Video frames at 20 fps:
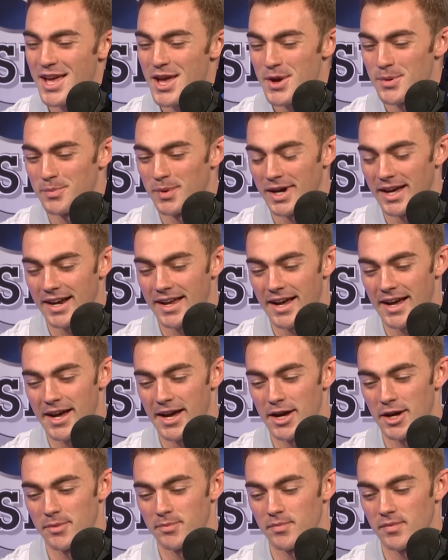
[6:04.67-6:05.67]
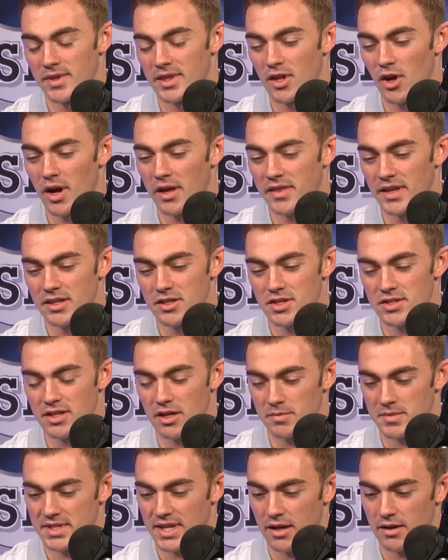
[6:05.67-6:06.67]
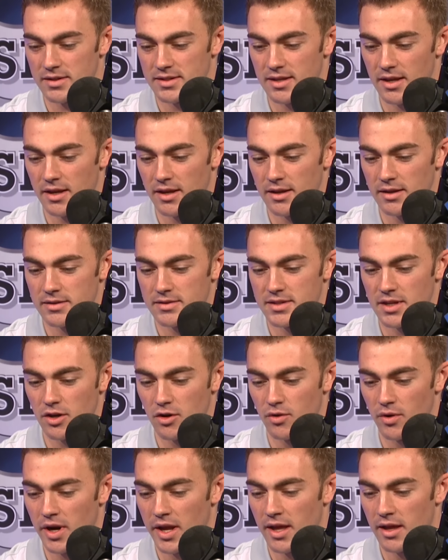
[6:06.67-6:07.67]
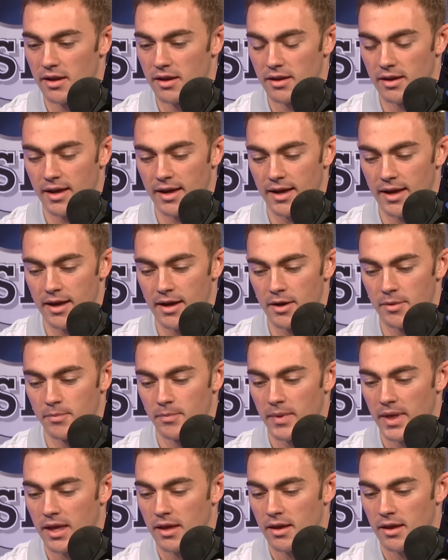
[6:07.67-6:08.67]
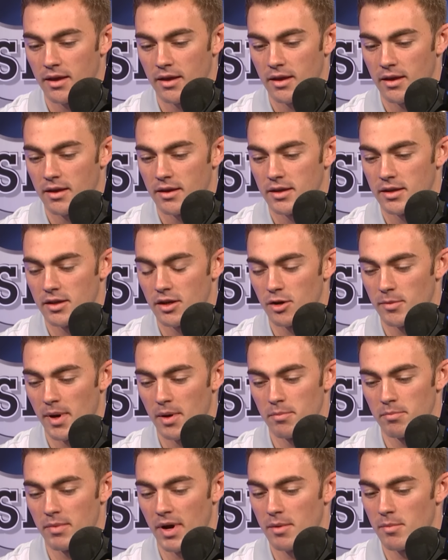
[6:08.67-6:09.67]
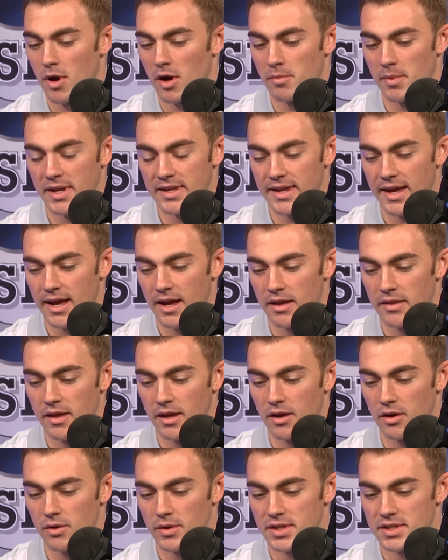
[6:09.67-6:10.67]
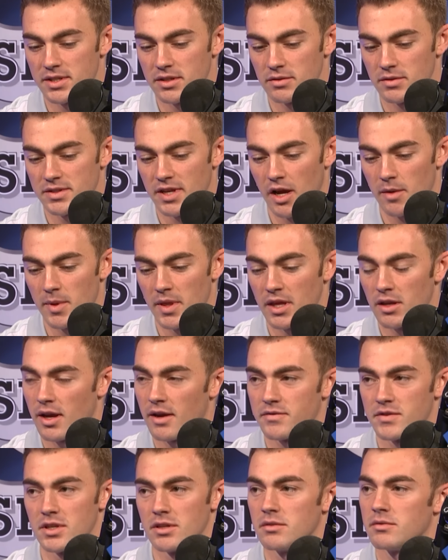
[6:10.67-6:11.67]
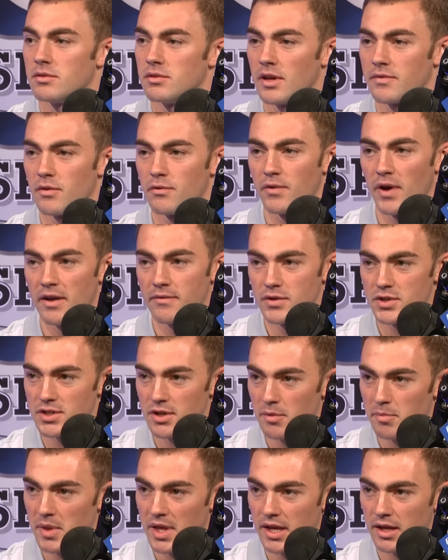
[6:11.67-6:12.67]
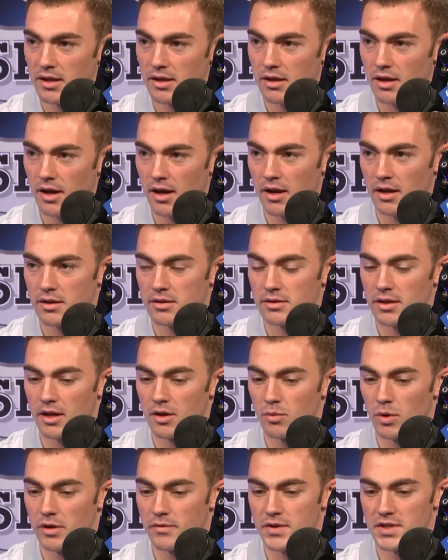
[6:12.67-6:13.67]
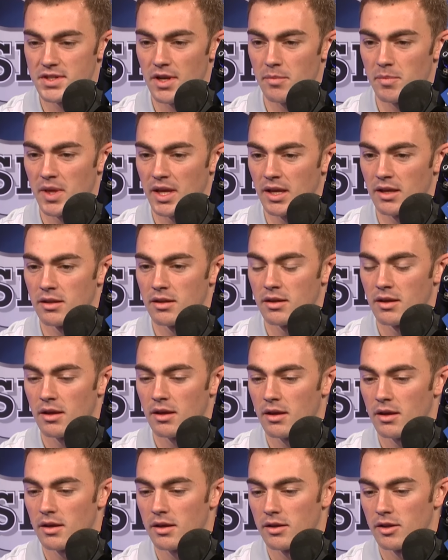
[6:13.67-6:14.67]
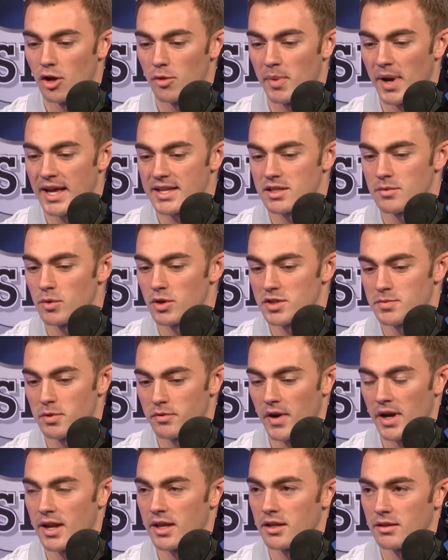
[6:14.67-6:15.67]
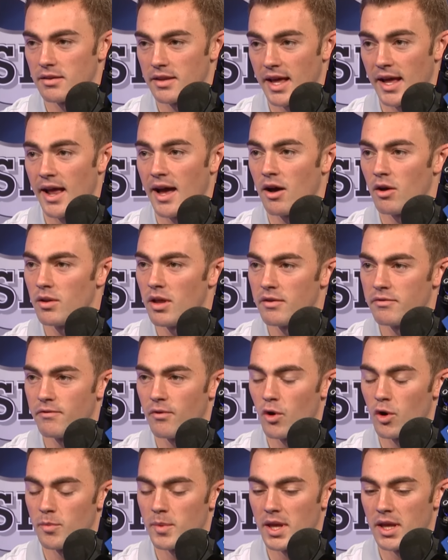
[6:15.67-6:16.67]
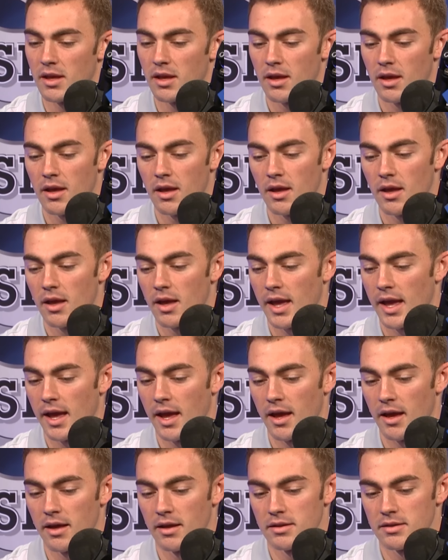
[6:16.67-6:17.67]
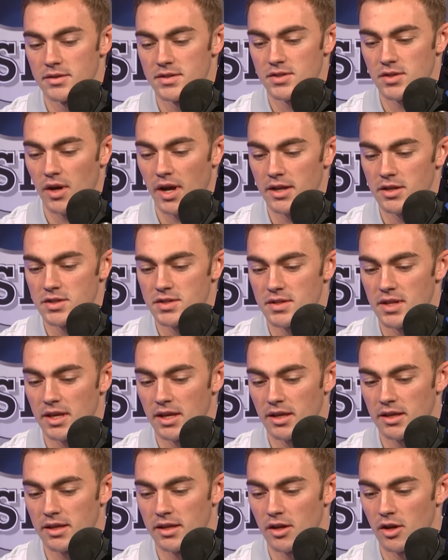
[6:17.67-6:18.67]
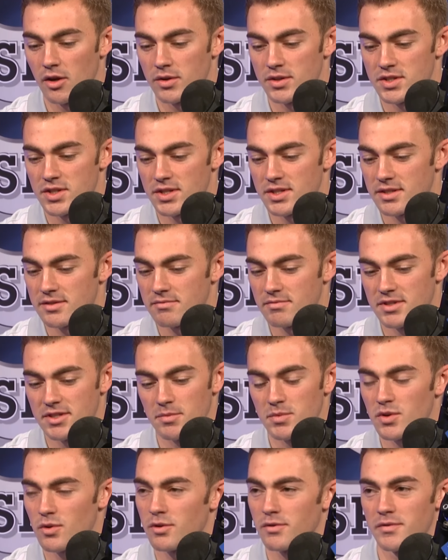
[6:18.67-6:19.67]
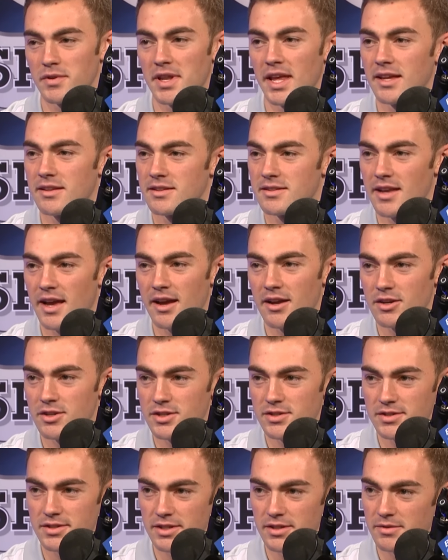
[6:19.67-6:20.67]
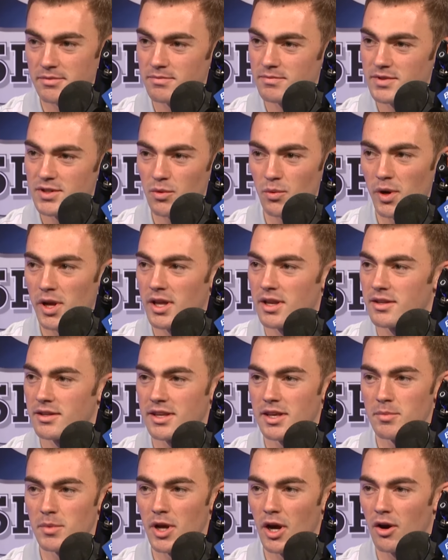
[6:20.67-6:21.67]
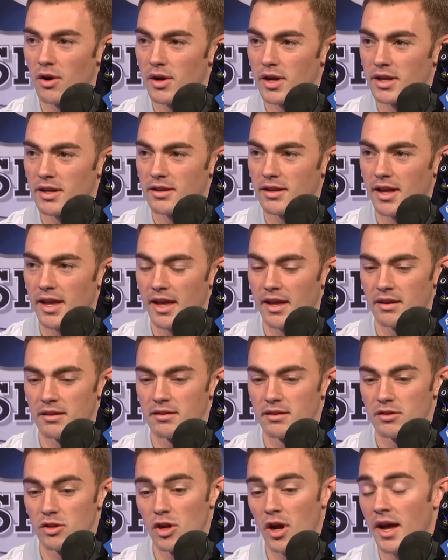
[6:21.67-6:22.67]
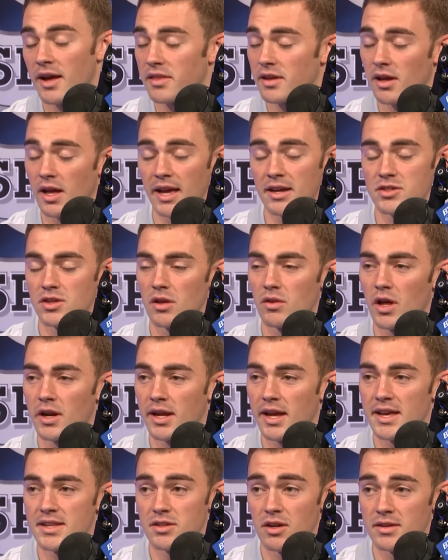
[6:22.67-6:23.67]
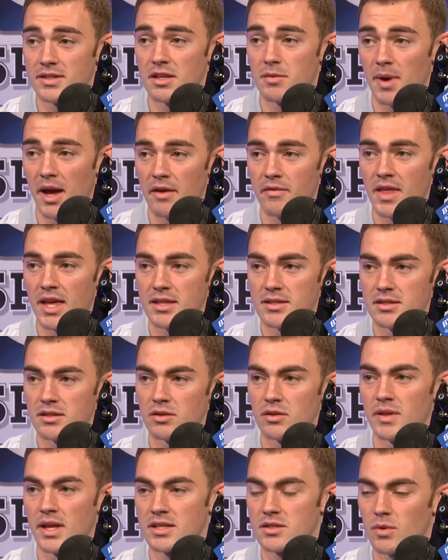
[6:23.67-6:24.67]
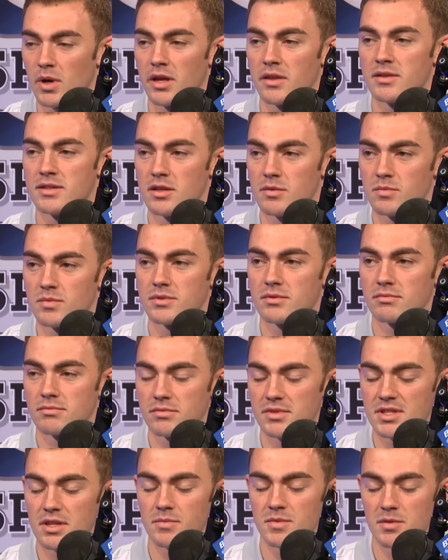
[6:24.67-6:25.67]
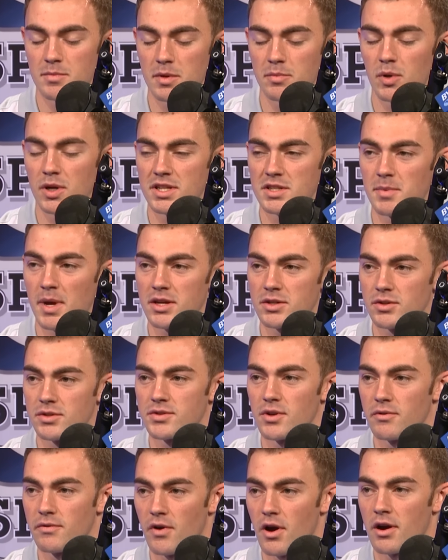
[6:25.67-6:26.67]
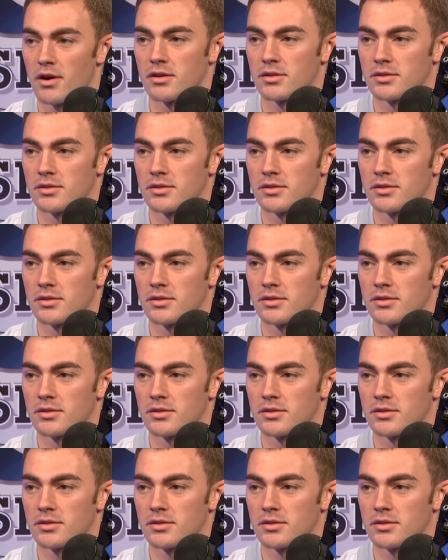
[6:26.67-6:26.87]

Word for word: but um, no, I think it just comes down to to grit. Um, you know, my, my mom, my dad, they always you know taught me that you have to you have to fight for something. Uh, you got to work for something, and you know, basketball has provided that outlet for me. And so I just think, you know, it's just some sort of innate desire just to, to win and keep going. And, you know, I think actually a lot of guys on our team have that too. And that's why the team seems to be pretty special so far.